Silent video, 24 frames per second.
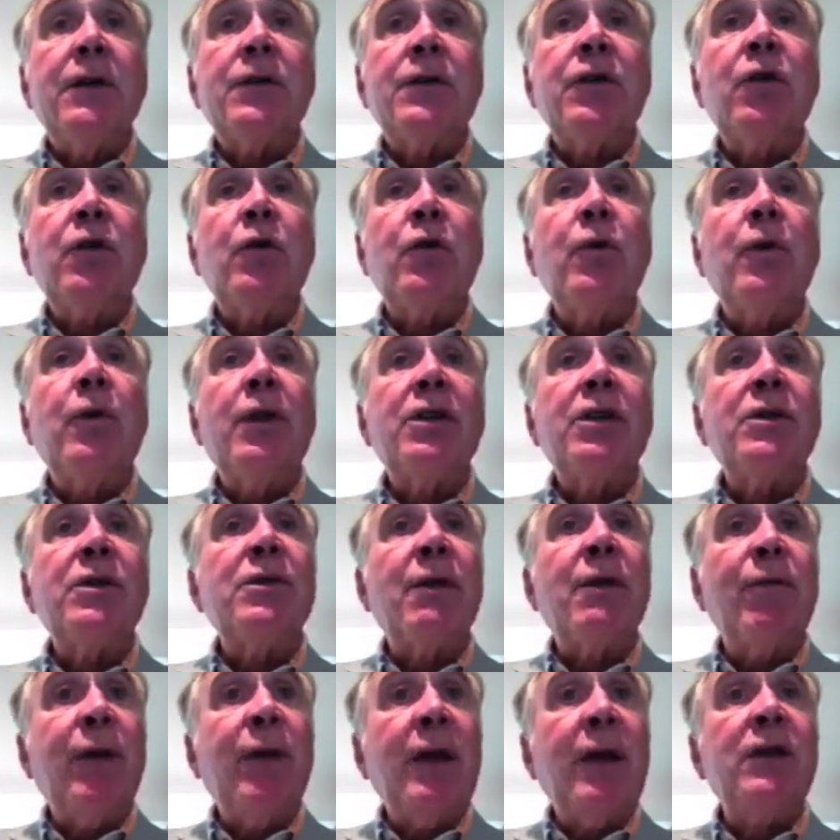So
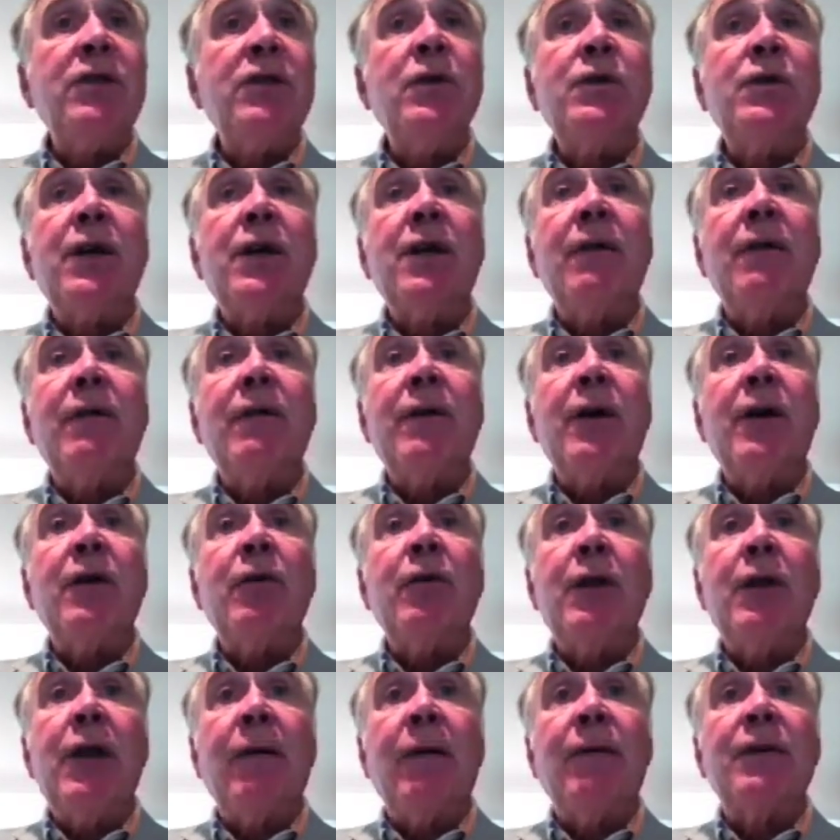this is a phase 2
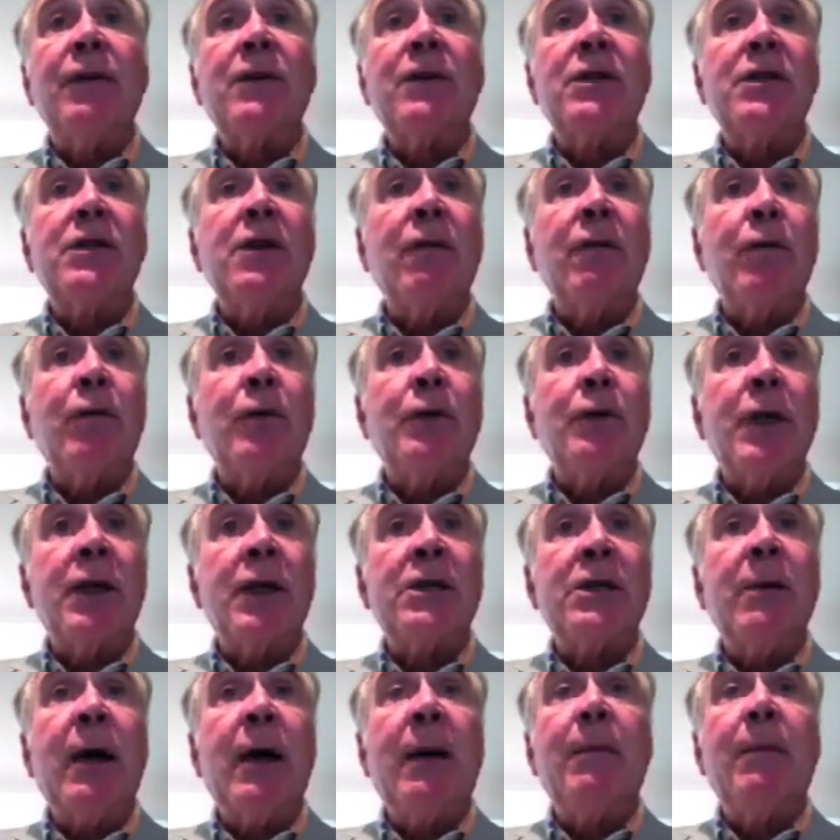study evaluating the efficacy
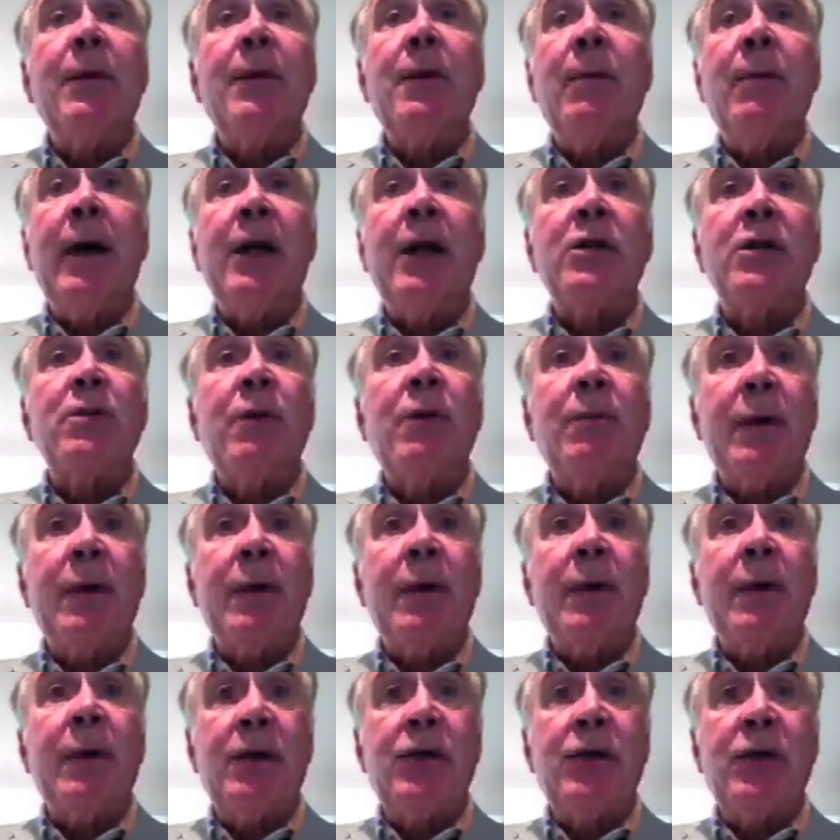of rituximab in the
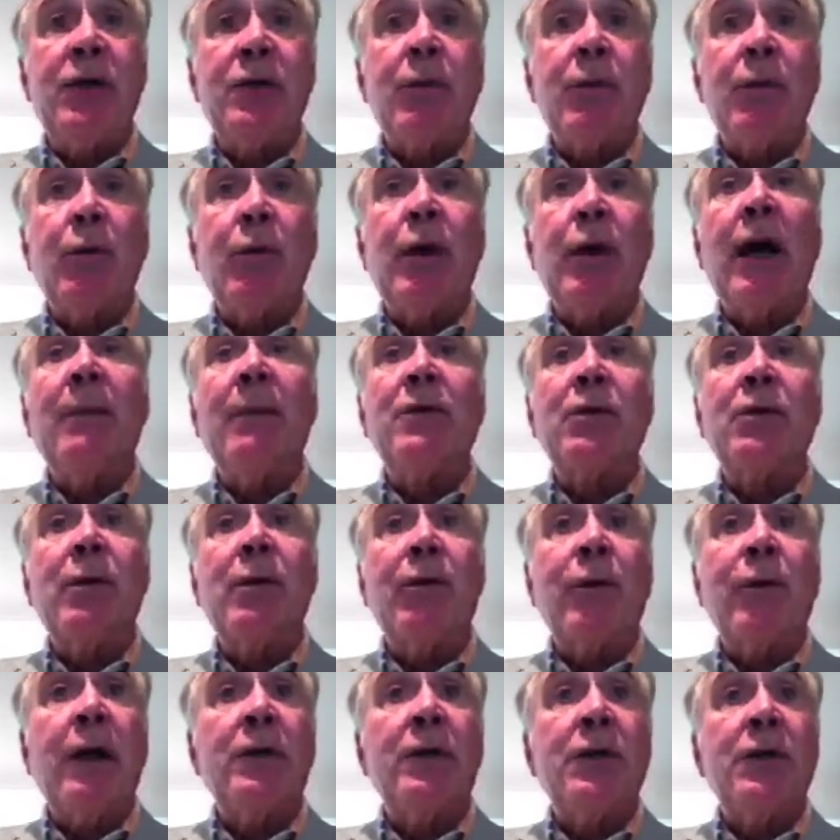management of patients that
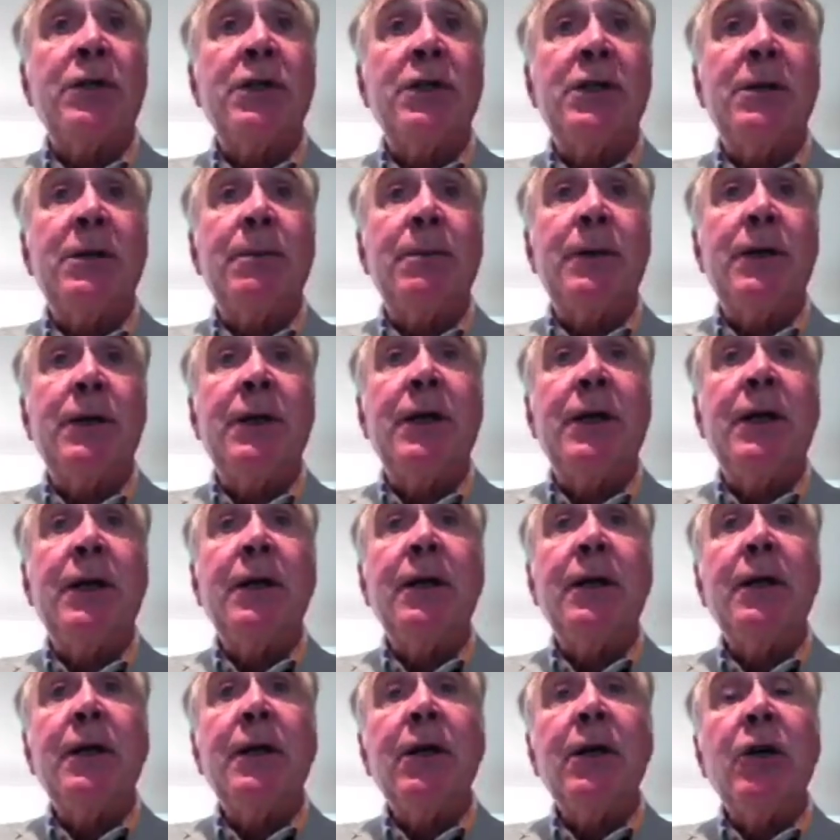relapse and refractory
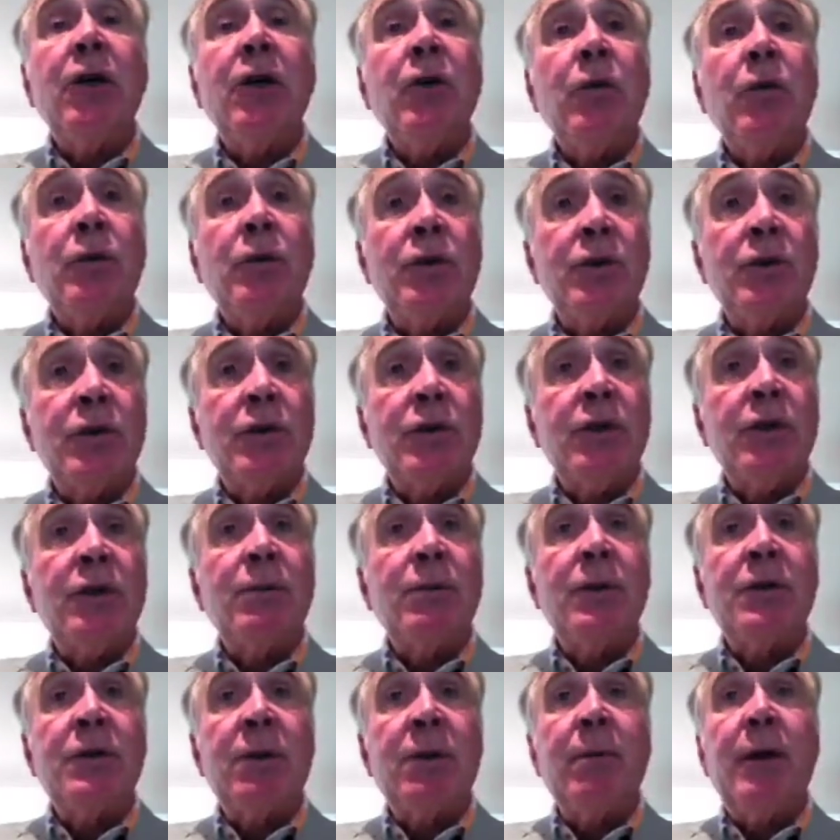TTP, which
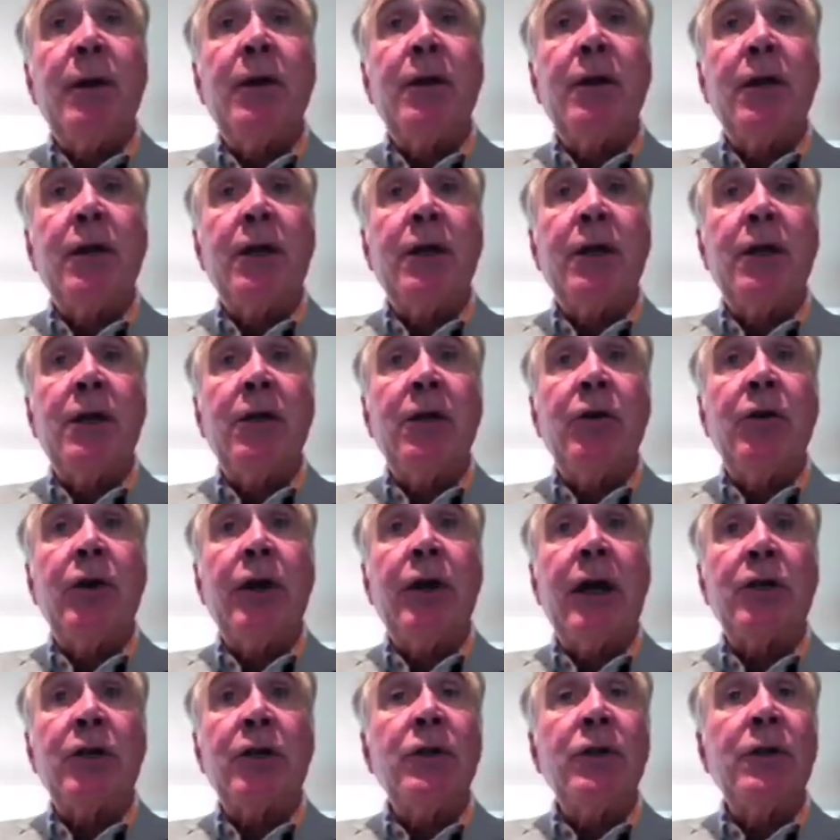has just been submitted to Kidney
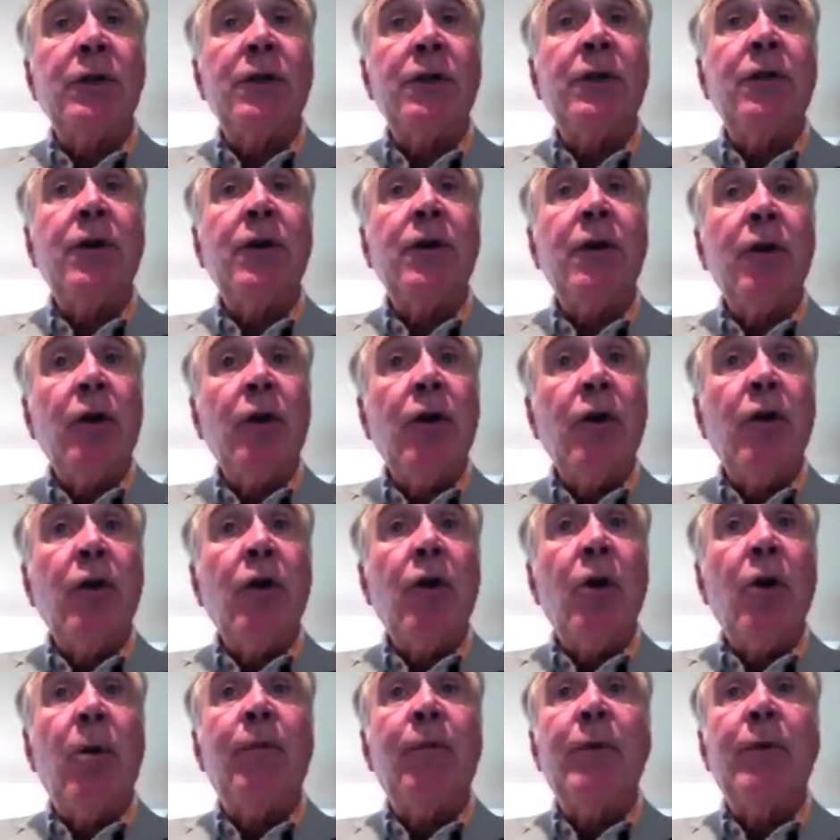International and
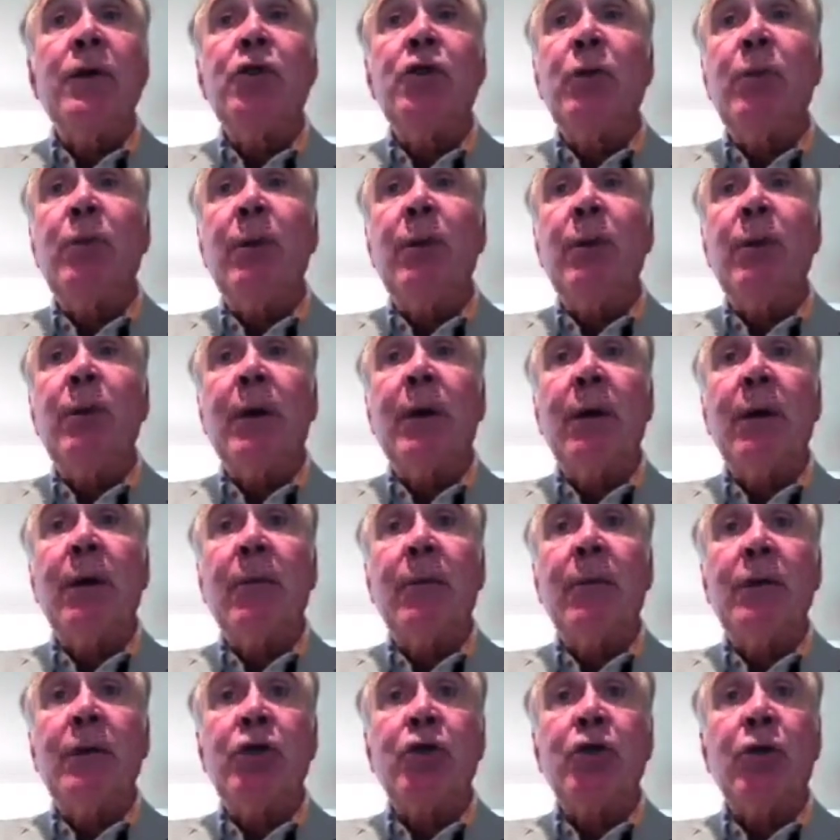hopefully should be
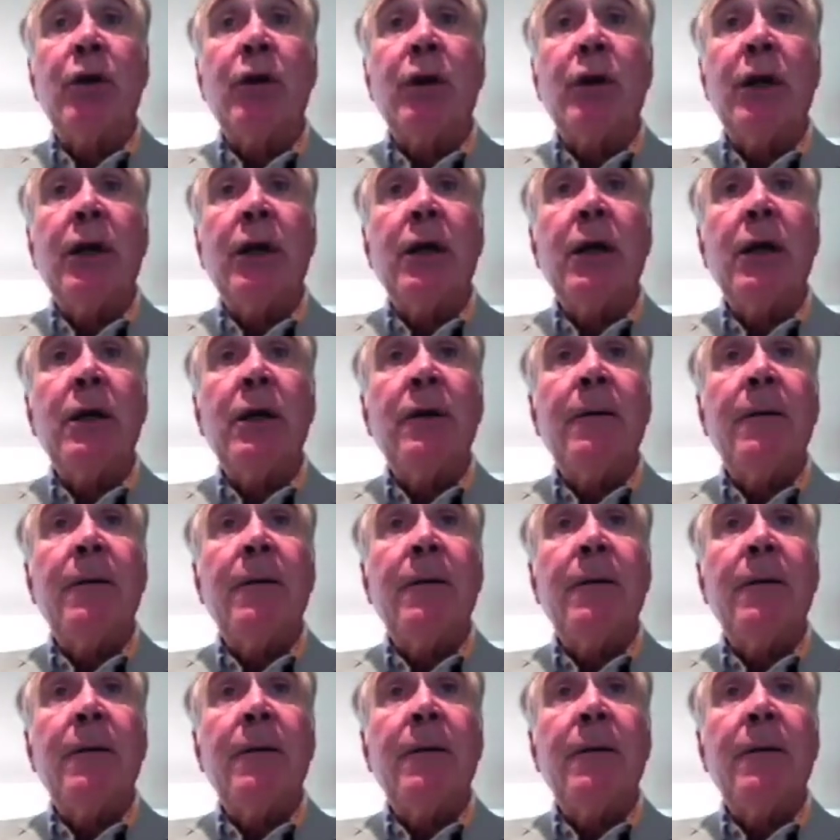published shortly.